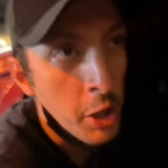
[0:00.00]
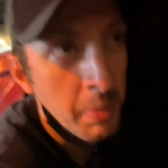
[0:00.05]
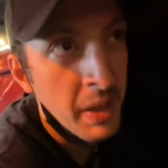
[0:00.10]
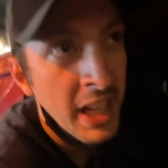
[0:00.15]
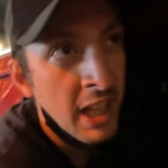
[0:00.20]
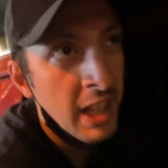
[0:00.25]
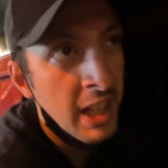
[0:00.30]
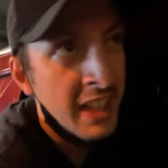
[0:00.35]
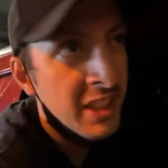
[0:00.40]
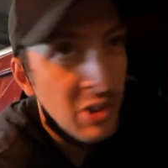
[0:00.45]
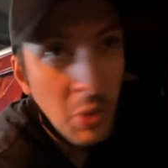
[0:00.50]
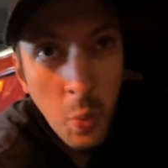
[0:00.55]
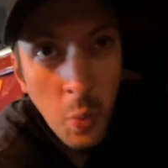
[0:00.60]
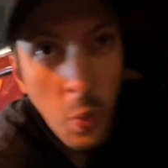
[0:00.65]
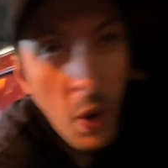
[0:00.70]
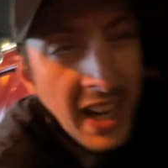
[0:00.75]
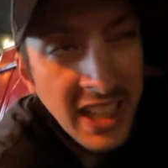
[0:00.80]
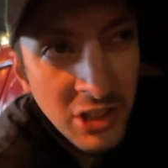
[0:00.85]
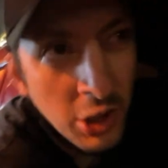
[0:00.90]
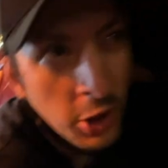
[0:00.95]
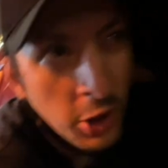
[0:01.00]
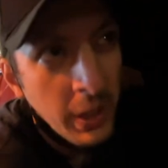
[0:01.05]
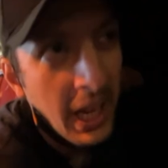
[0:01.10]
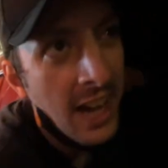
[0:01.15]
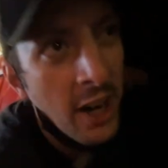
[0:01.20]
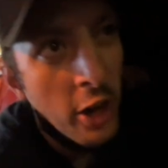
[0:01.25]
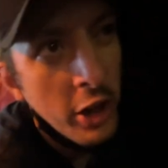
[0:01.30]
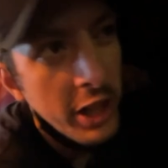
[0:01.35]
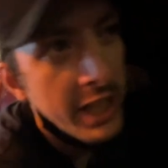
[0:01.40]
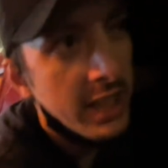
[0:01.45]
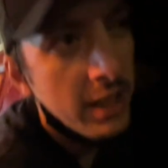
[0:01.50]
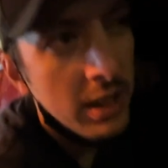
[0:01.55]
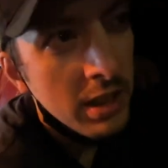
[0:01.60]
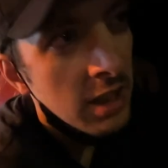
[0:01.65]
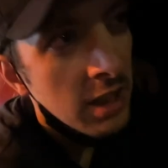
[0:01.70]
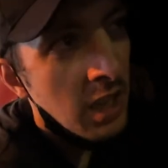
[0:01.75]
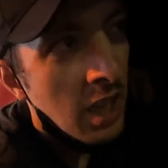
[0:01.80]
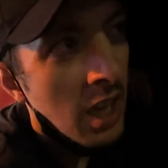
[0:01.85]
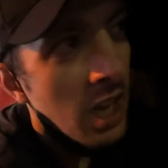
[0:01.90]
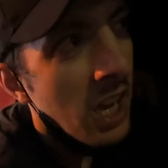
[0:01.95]
Manila. It's way too chaotic.
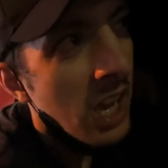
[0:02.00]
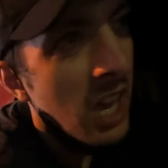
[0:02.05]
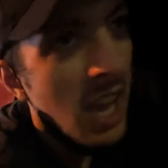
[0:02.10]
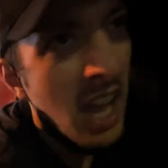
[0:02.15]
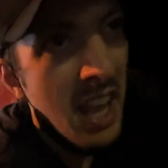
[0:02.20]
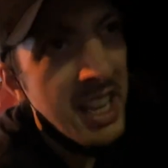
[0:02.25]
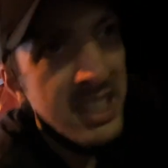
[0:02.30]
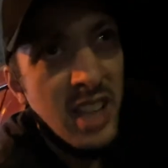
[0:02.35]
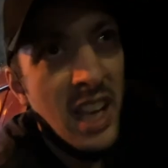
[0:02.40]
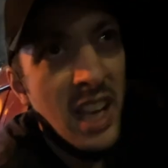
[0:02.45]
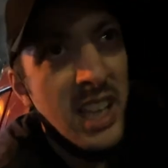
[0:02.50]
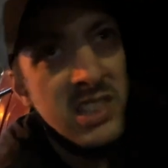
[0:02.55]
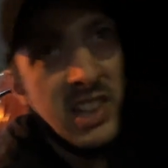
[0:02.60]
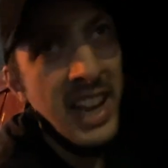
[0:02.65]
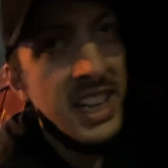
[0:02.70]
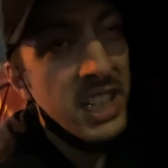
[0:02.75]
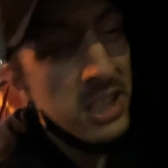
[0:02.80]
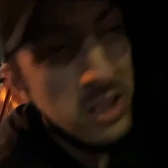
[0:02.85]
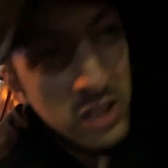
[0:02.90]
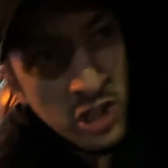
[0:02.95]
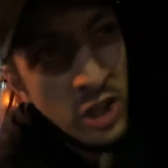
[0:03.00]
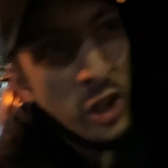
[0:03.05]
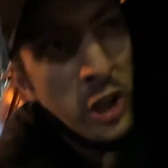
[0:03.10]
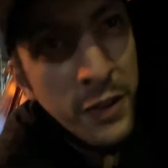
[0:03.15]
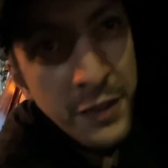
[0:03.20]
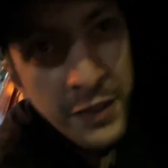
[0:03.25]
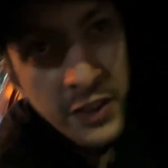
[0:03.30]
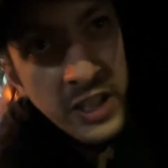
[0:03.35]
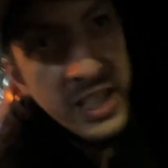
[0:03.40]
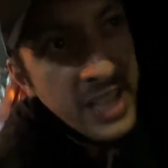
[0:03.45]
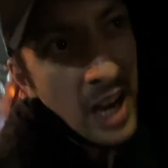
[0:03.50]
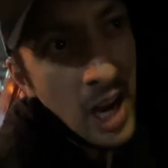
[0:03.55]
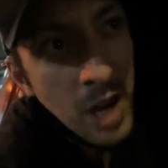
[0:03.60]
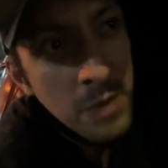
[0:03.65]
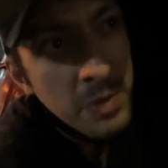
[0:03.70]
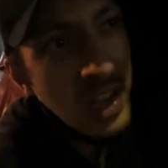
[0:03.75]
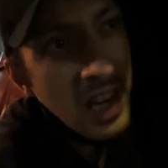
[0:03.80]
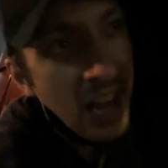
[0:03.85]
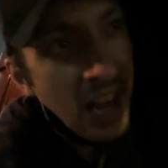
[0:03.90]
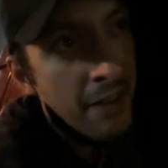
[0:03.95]
And it takes like two, three times
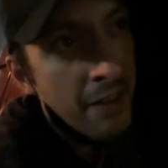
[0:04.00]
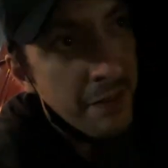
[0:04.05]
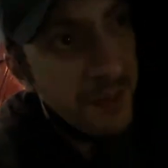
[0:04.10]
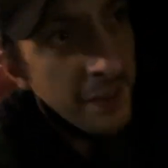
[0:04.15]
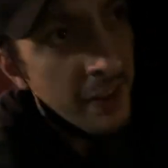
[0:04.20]
the length